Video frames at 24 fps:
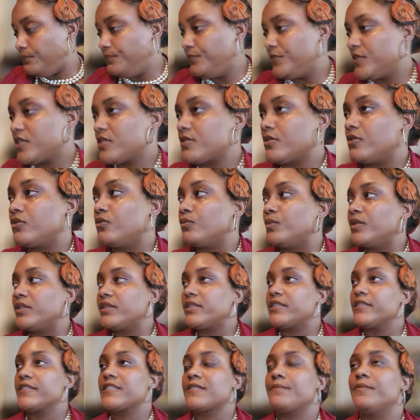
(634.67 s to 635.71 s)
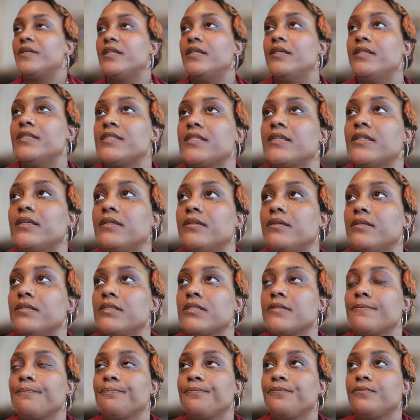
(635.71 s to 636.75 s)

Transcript: So what this means is,